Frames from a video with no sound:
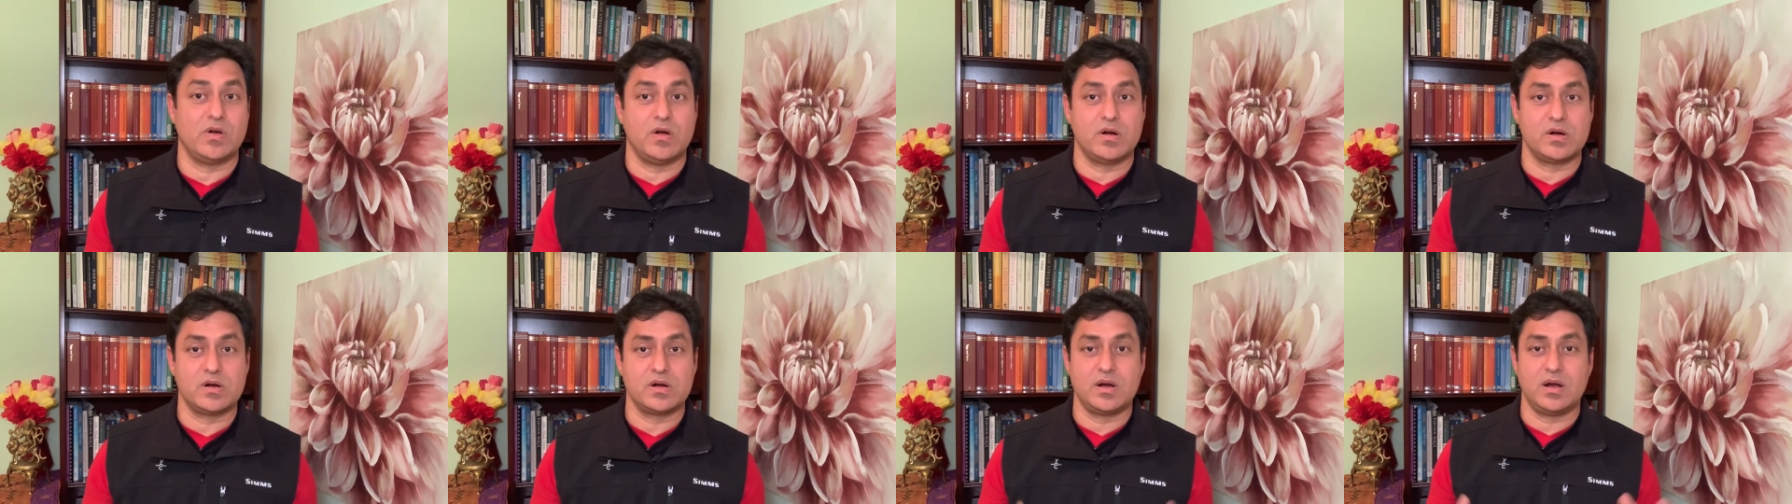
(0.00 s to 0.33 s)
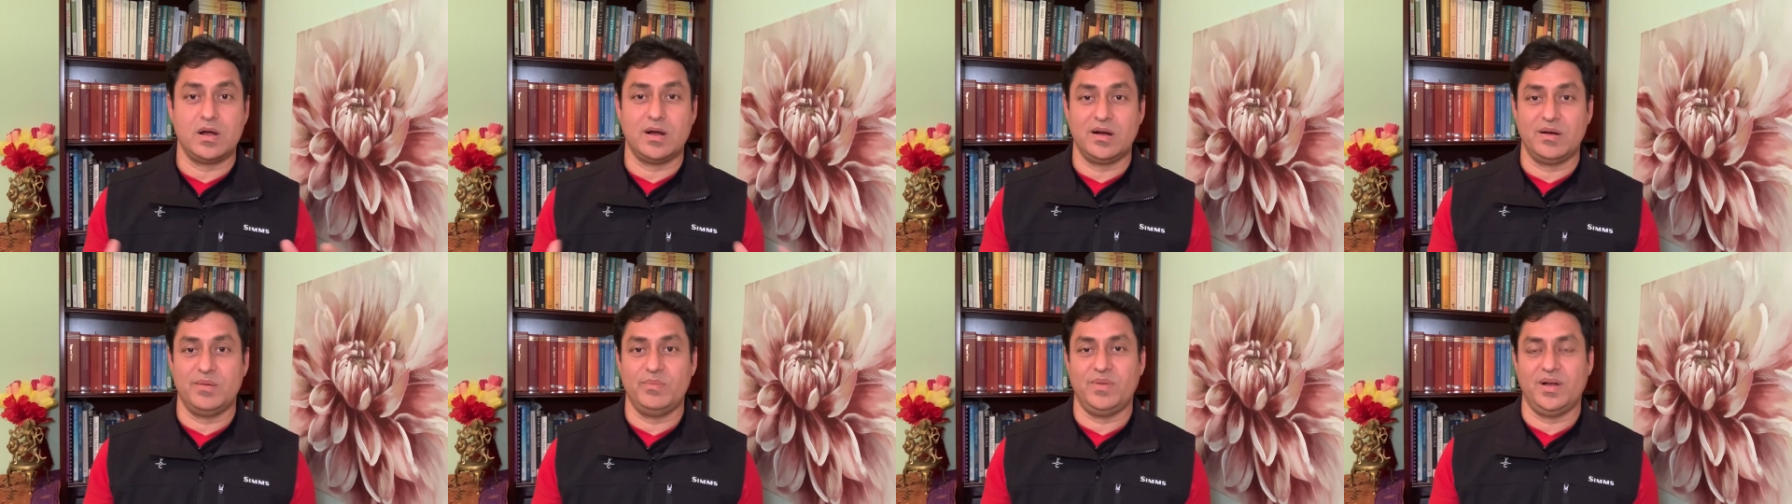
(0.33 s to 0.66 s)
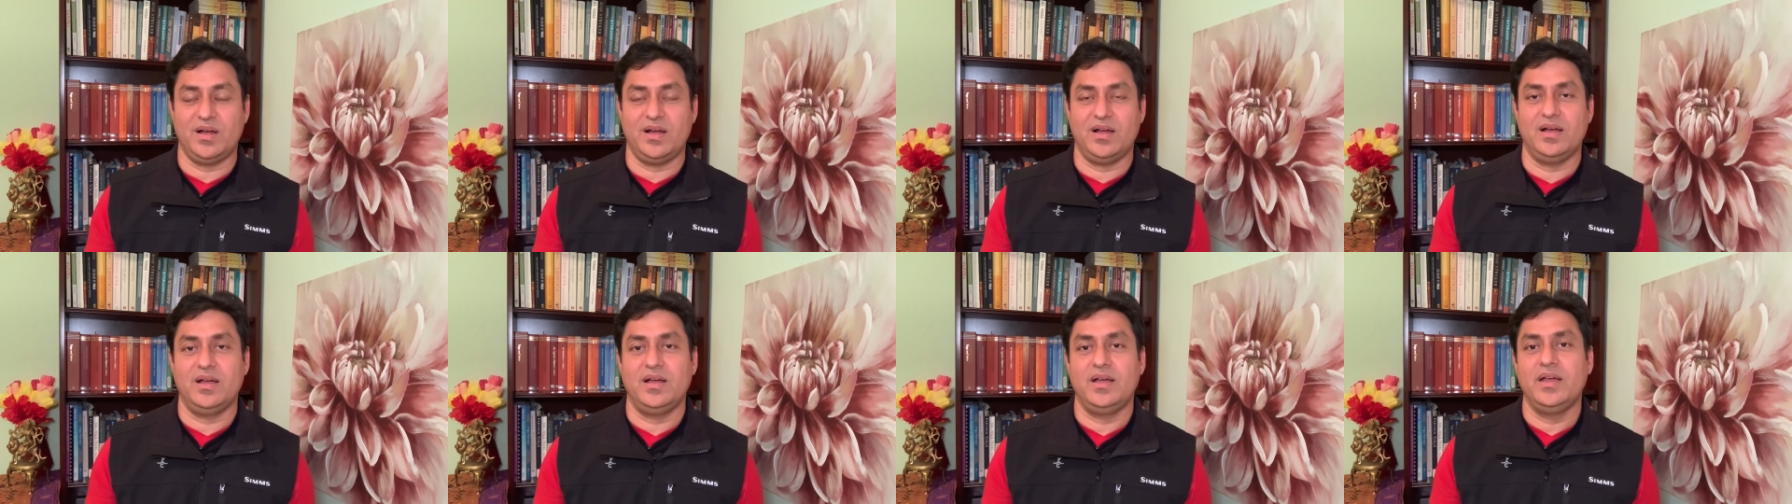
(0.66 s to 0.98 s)
or
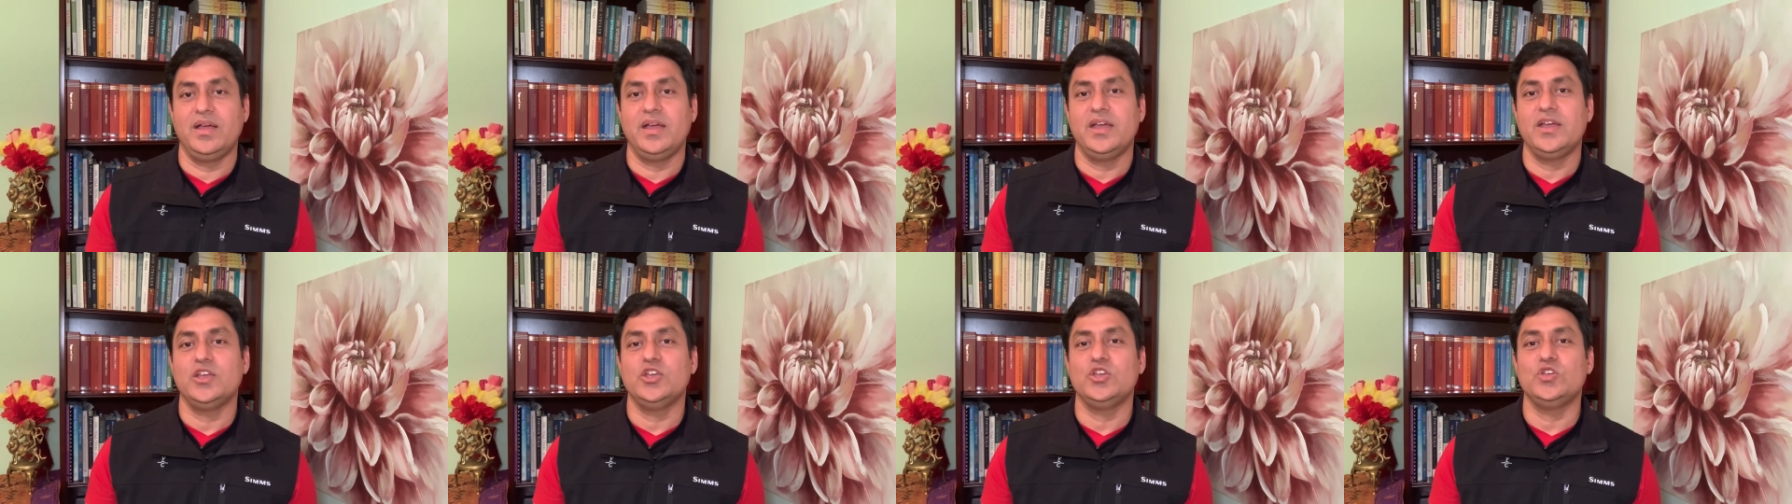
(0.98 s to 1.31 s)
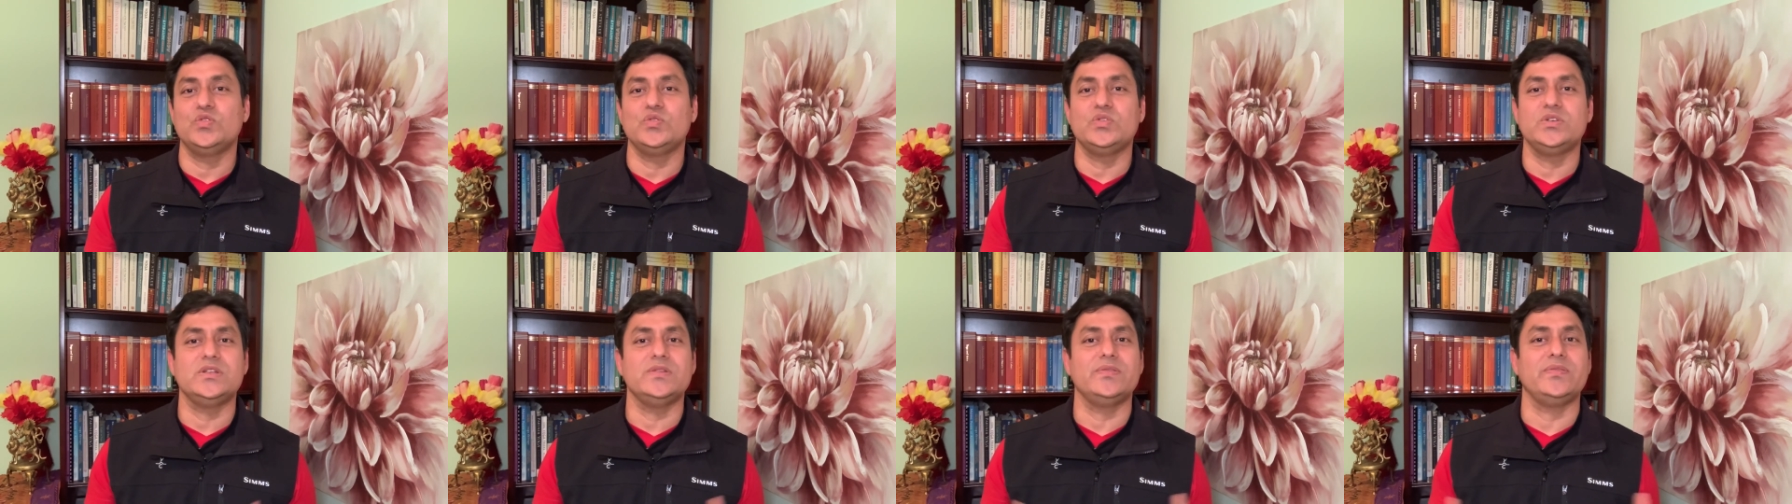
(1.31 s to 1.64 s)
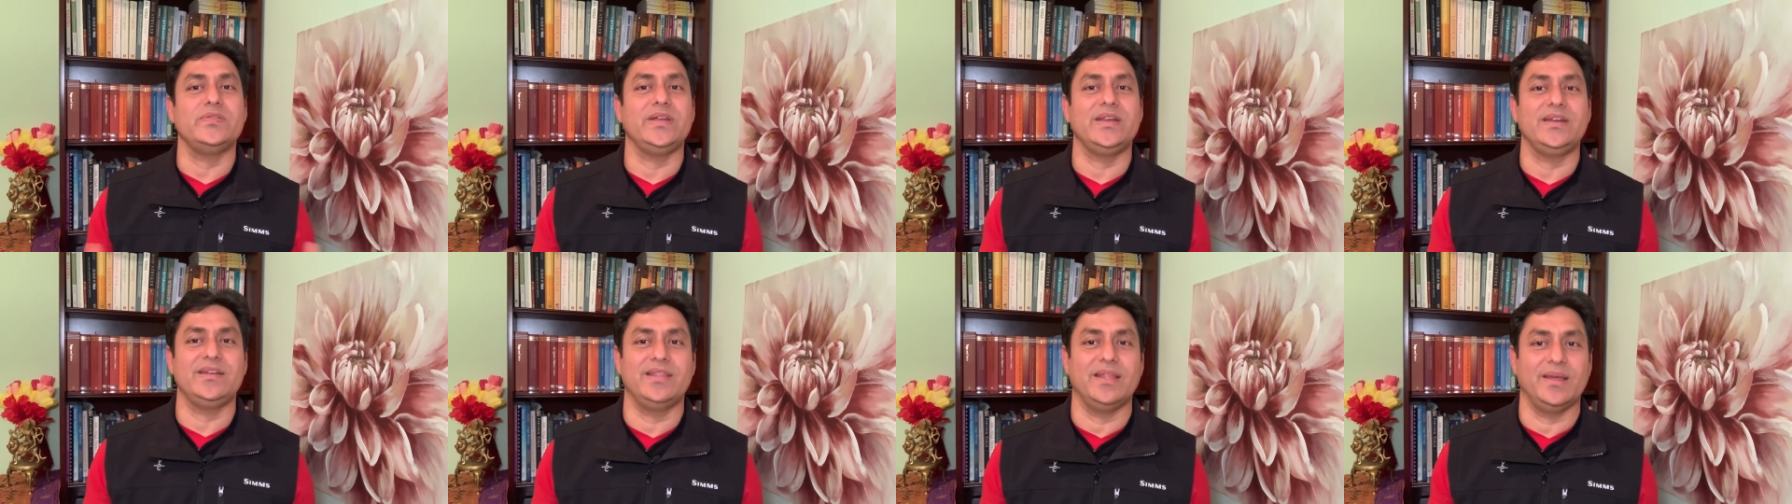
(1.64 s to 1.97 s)
karma, you
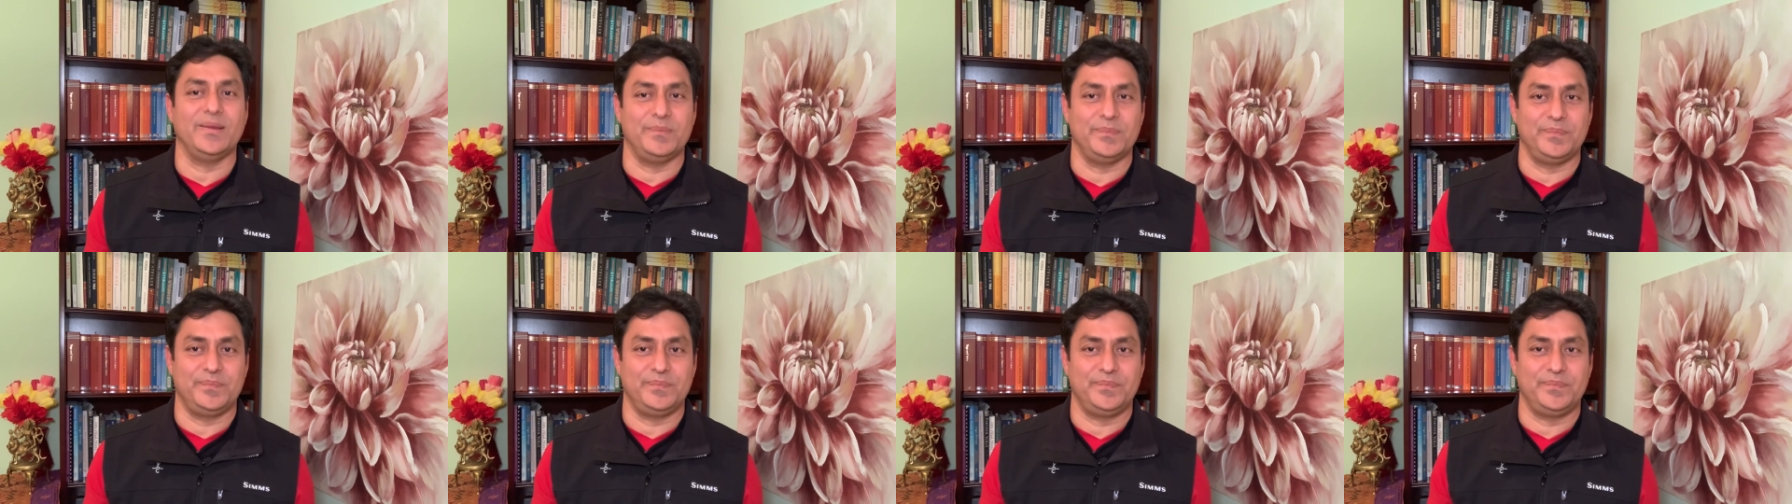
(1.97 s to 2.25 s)
defeat them.